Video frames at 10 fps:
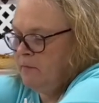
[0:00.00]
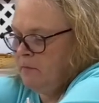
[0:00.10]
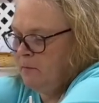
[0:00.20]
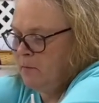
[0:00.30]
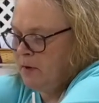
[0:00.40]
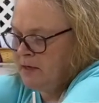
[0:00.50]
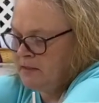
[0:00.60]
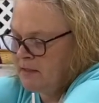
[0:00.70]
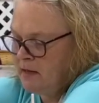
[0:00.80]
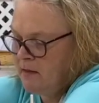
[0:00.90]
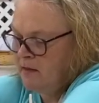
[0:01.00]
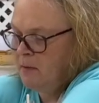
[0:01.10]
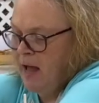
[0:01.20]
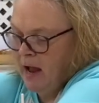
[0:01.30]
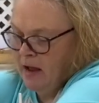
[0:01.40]
press the
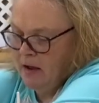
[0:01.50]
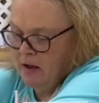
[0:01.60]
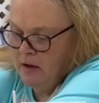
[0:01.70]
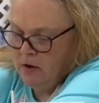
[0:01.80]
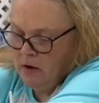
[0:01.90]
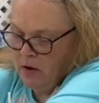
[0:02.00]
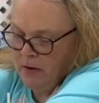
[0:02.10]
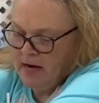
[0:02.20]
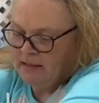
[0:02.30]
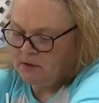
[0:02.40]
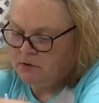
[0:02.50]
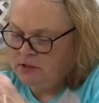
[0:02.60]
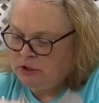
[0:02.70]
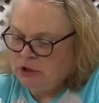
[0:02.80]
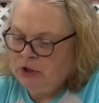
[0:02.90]
block. All right, so
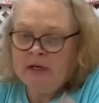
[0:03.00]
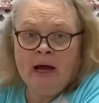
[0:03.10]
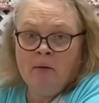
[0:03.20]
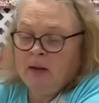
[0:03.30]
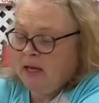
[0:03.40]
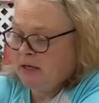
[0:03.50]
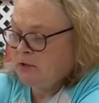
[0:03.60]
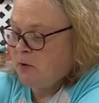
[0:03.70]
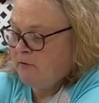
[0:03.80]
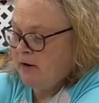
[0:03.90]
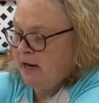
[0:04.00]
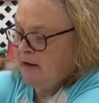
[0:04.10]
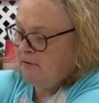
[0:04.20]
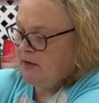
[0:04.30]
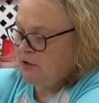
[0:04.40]
this should now make a
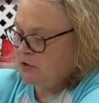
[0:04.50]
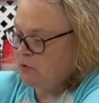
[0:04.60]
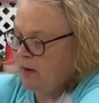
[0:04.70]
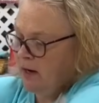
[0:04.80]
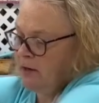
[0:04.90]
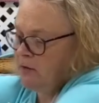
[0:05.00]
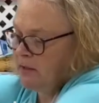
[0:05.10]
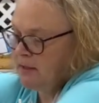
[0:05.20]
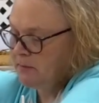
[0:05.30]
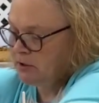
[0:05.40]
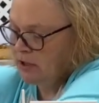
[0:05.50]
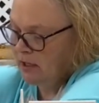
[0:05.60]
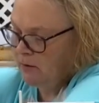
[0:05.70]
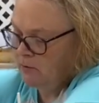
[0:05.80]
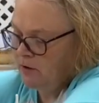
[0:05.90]
12.5 inch square. You can double
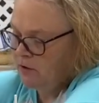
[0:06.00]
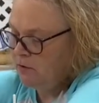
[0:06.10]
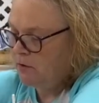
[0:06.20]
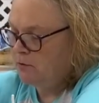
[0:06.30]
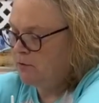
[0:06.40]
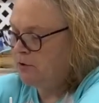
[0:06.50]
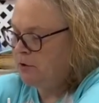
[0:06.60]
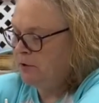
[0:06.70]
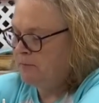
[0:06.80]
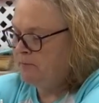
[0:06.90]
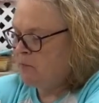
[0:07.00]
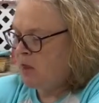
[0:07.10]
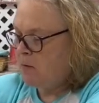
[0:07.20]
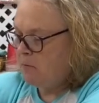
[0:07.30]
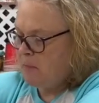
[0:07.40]
check it with your ruler,
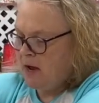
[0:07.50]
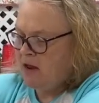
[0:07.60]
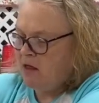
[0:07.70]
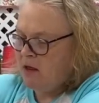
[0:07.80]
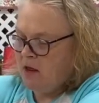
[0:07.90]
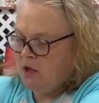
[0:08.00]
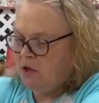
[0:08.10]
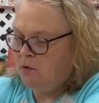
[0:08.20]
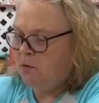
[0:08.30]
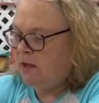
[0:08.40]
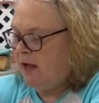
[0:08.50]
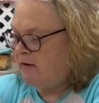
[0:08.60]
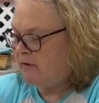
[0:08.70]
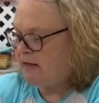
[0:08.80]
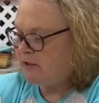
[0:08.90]
but you will
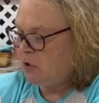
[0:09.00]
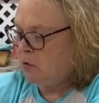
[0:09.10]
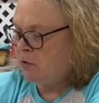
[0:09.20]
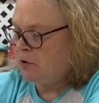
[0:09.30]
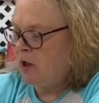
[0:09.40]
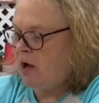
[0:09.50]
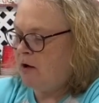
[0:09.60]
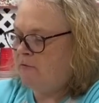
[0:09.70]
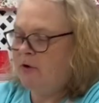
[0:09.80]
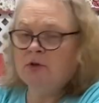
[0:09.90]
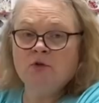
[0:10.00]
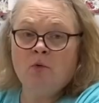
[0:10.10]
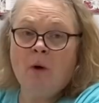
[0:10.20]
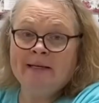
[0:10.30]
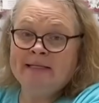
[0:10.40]
have a total of
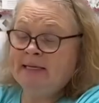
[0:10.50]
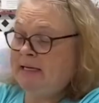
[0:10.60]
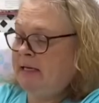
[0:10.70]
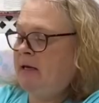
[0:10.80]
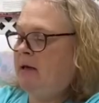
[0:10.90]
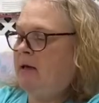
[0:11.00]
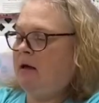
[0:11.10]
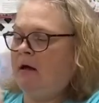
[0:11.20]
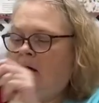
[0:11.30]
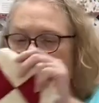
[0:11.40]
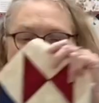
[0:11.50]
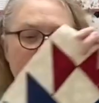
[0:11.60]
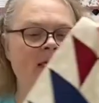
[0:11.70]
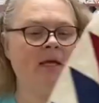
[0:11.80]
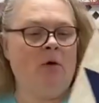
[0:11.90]
20 of
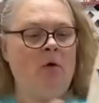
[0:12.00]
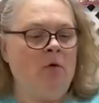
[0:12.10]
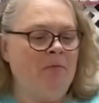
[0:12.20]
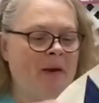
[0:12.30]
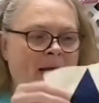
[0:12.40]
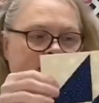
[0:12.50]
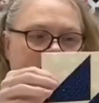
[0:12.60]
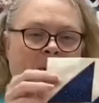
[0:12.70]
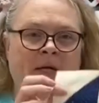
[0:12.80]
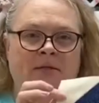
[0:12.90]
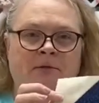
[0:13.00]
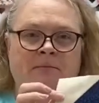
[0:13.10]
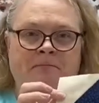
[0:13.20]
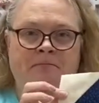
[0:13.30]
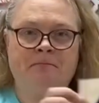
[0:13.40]
the Old Maid's puzzle.
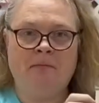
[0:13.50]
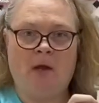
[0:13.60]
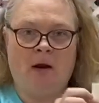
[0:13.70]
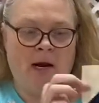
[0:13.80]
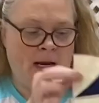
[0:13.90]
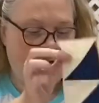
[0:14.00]
All right,